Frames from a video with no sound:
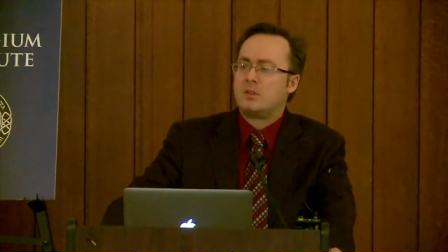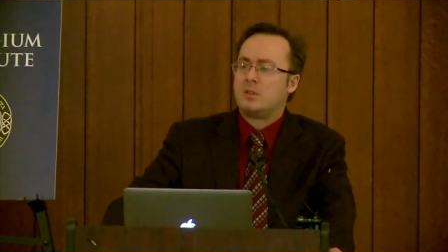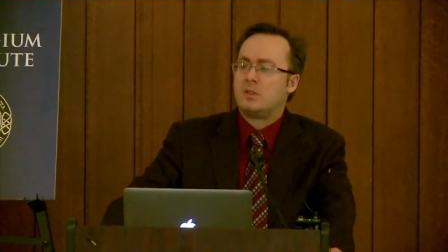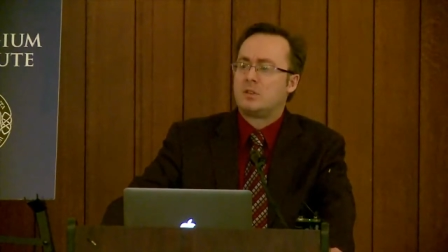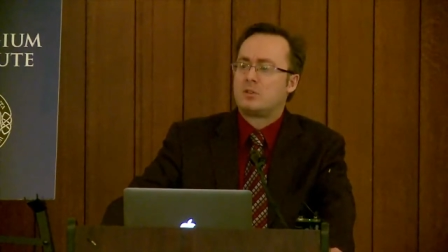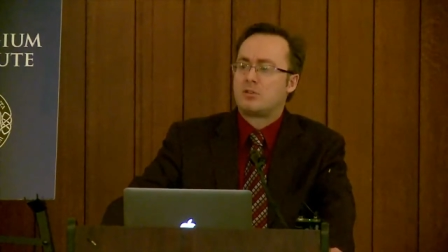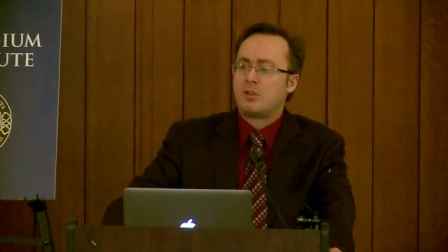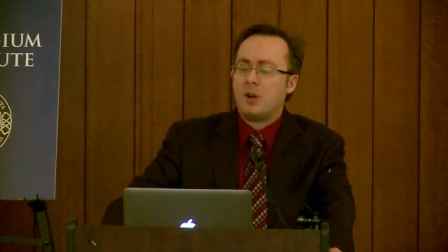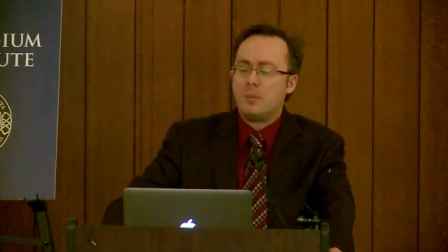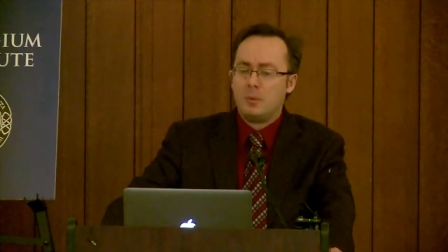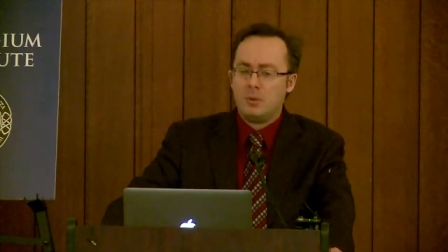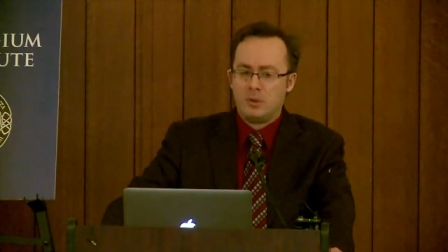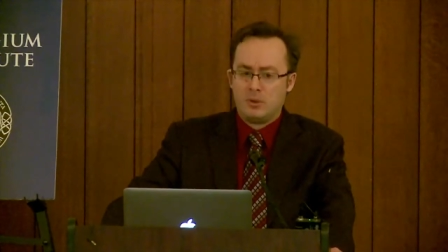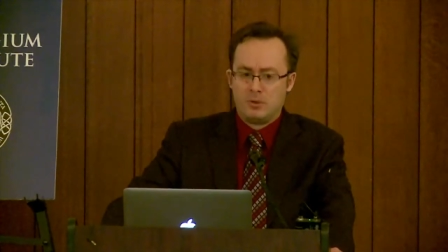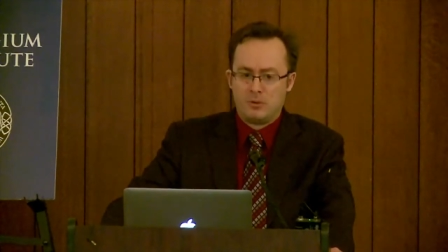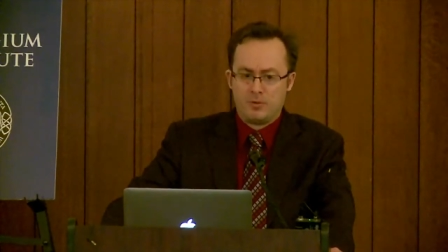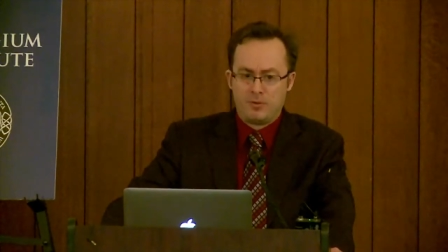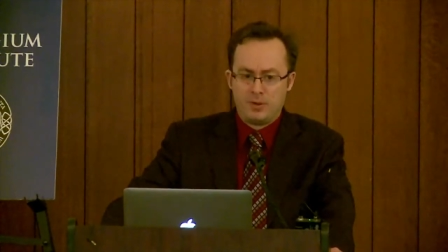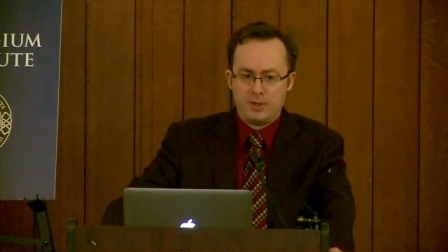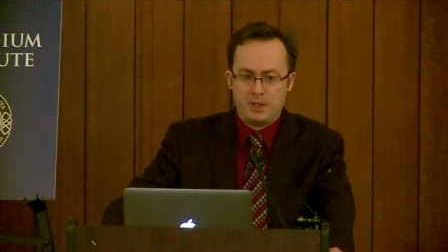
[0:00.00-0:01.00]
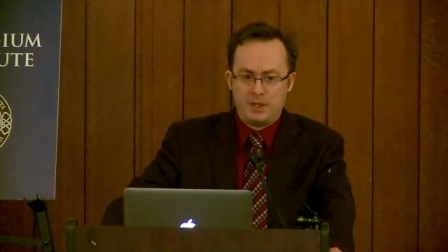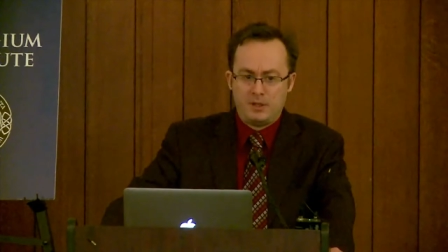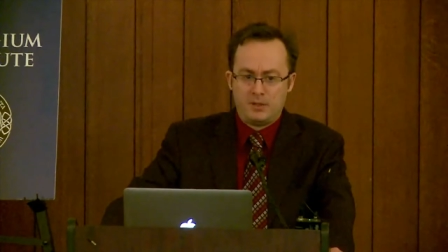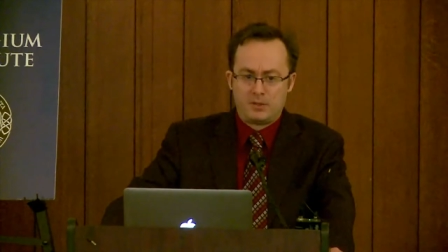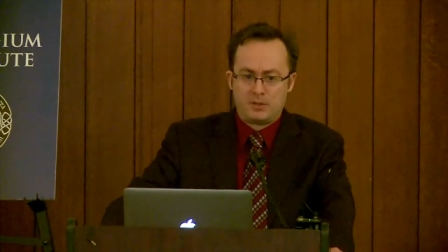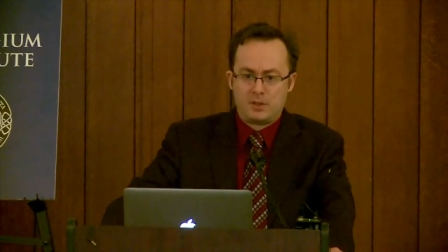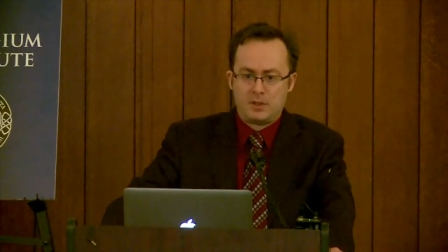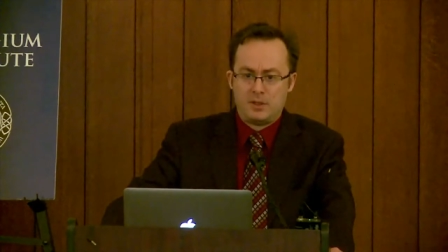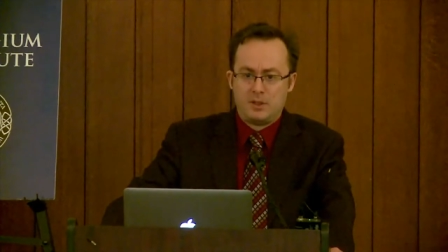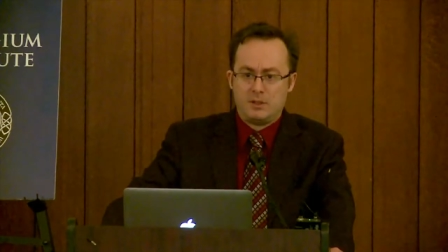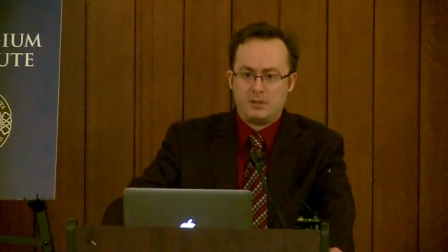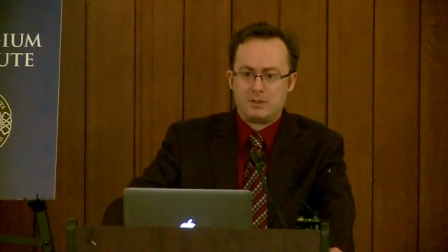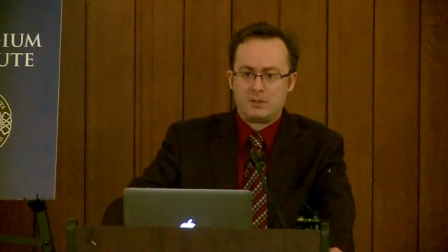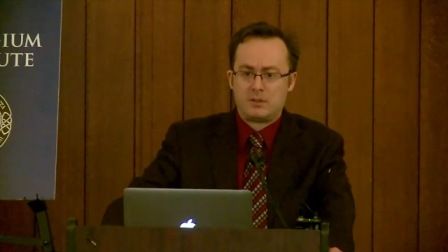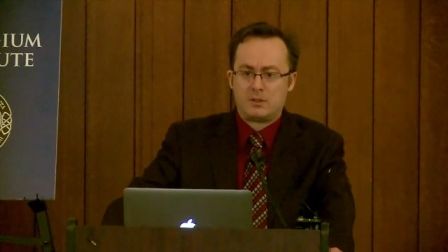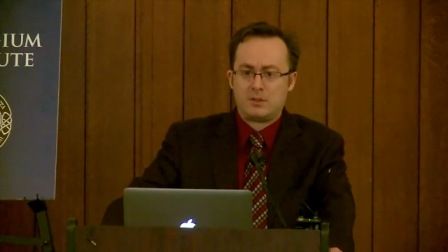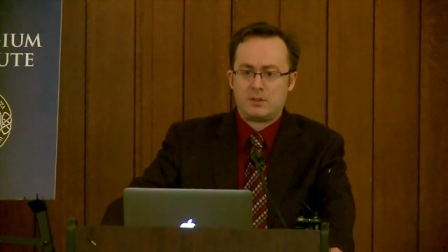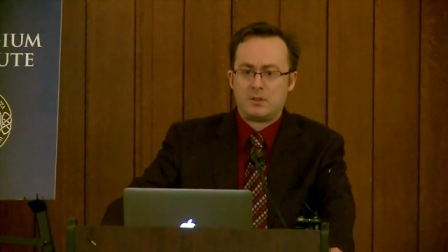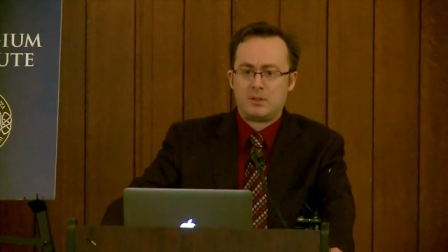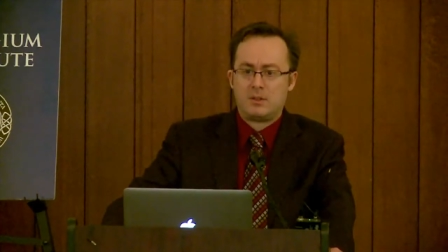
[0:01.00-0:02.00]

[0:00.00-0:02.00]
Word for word: the trouble for the aesthete,